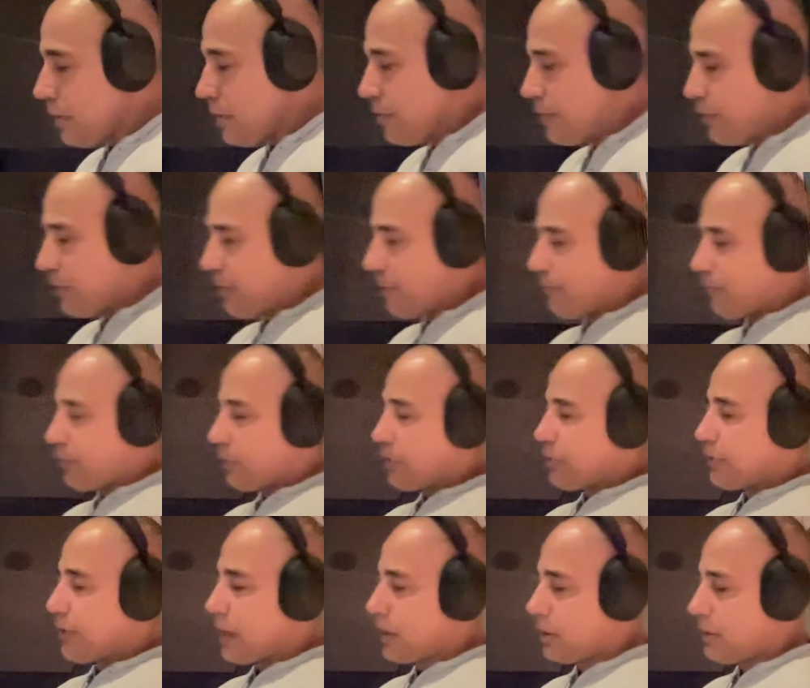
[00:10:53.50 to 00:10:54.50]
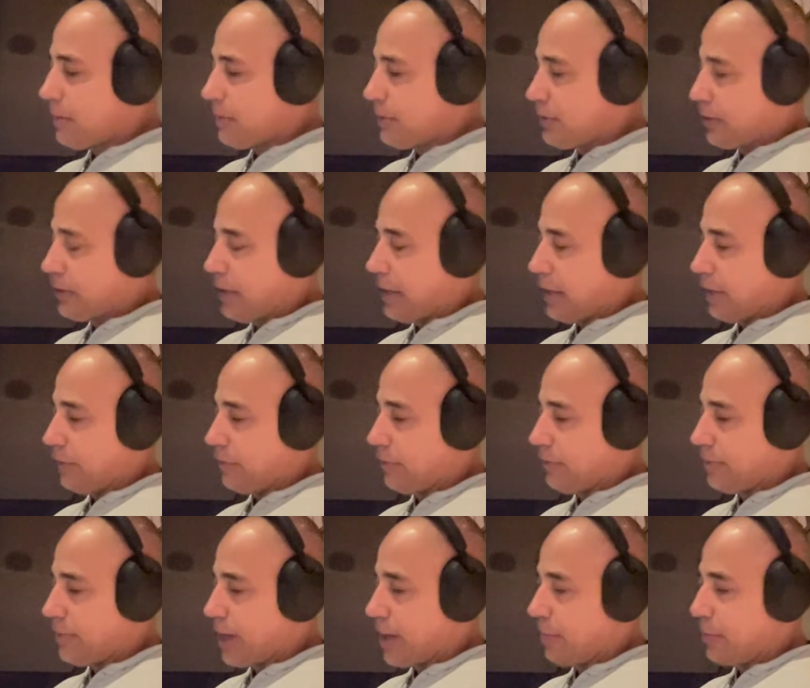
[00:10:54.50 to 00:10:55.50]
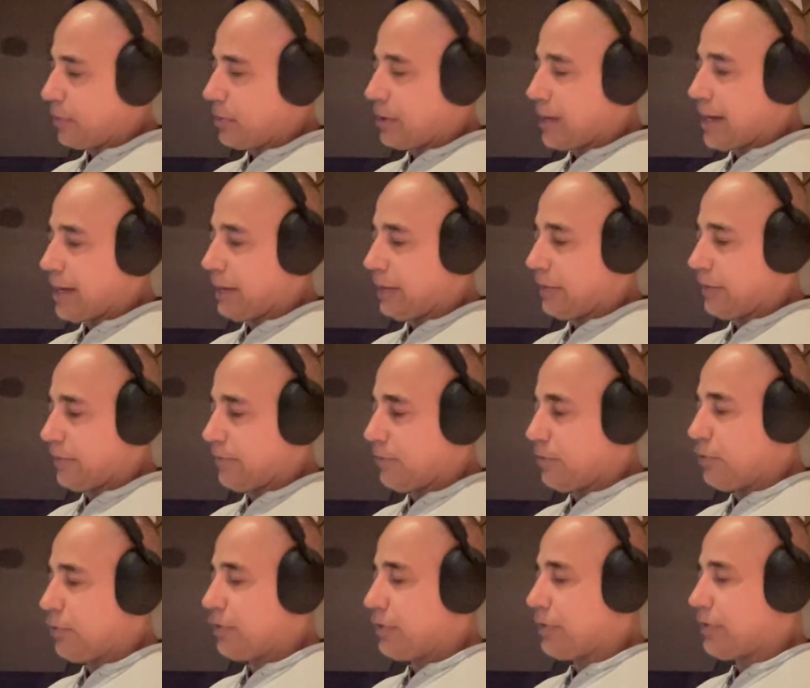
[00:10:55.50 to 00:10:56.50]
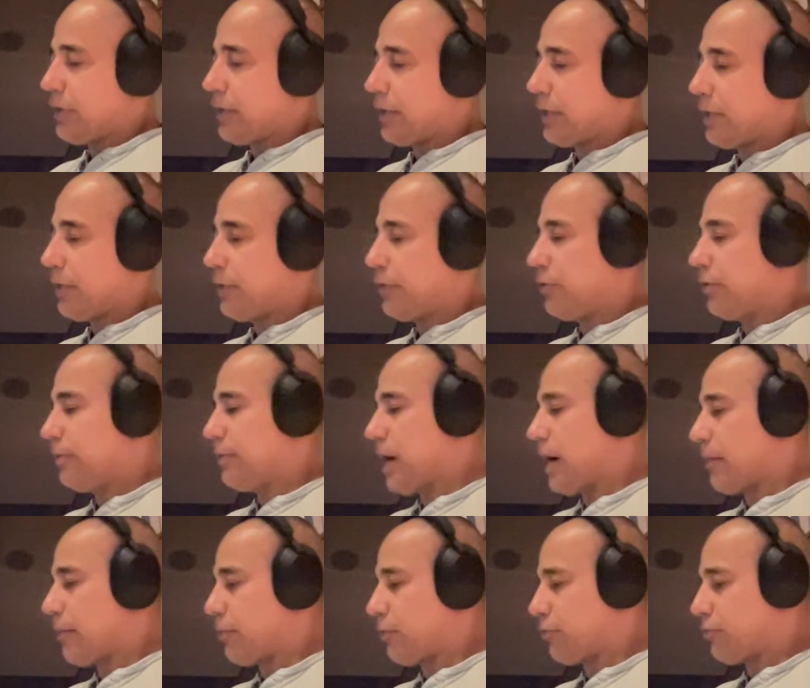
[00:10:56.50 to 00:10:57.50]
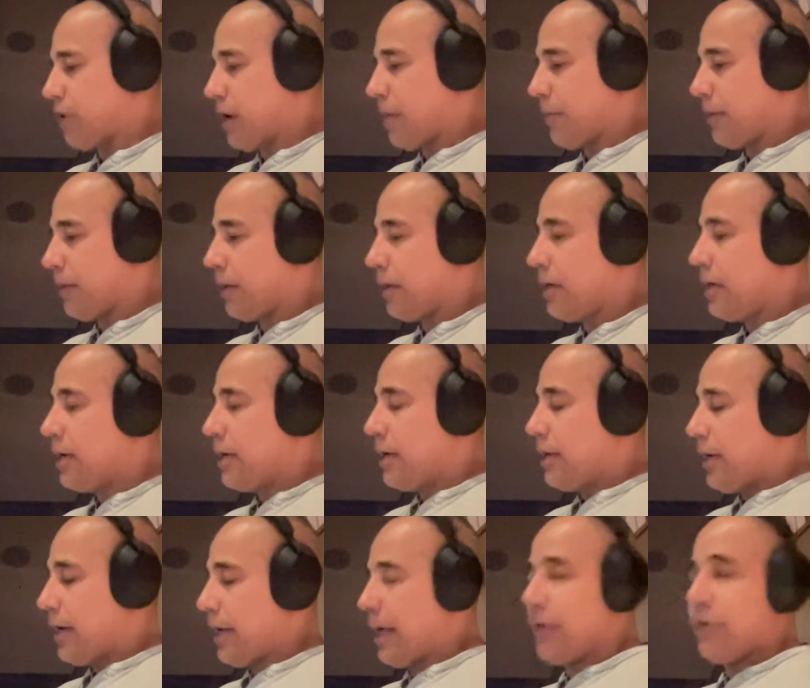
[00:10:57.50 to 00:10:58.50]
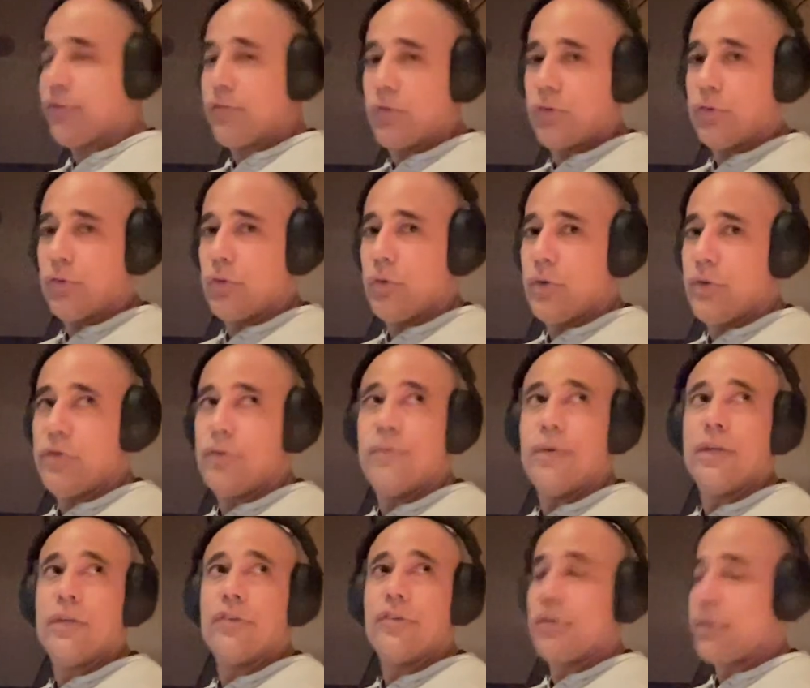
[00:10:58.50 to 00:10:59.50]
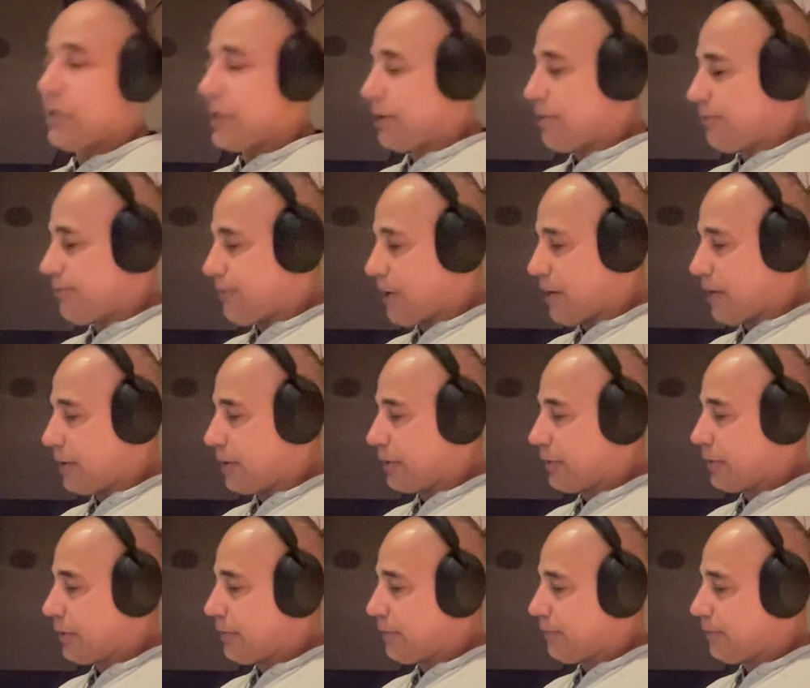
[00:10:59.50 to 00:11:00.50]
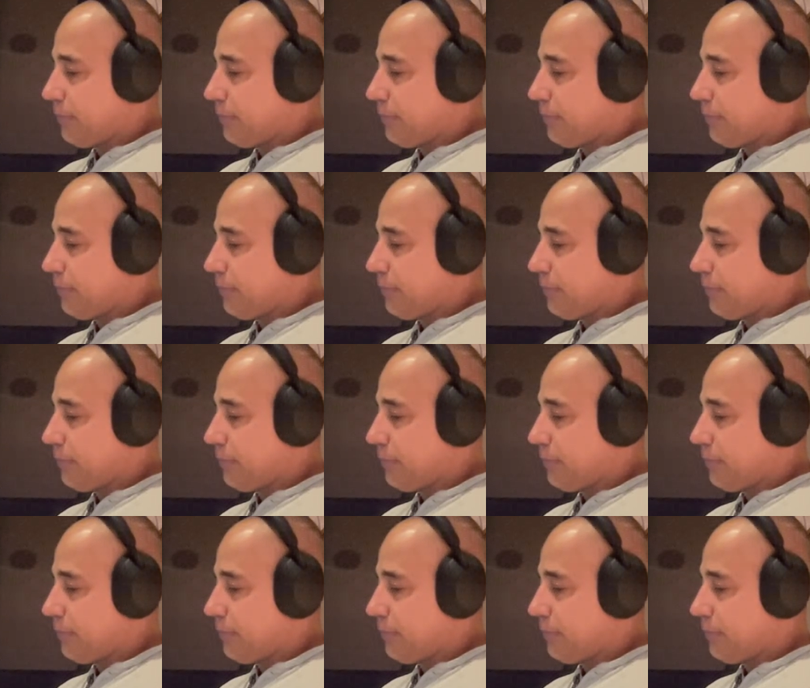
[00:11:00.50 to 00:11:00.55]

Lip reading: This is the first documented case of abdominal chylous effusion secondary to abdominal trauma and surgical intervention in a ferret.